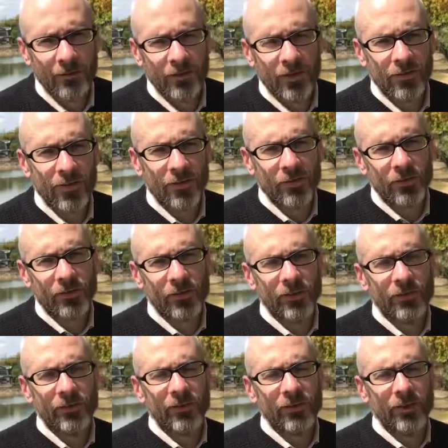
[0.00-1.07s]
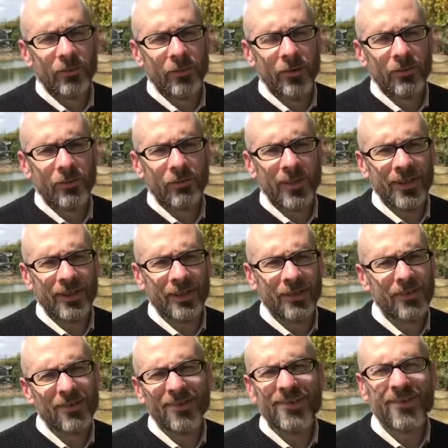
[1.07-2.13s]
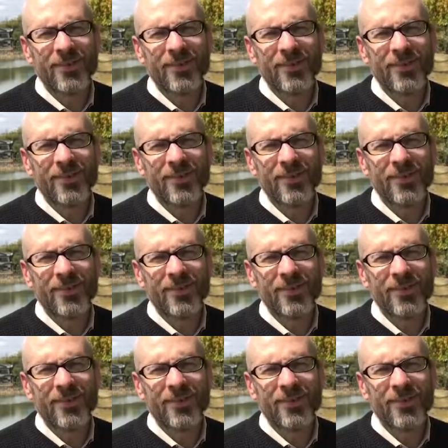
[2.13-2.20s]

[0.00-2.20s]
of this editorial, the only problem being that this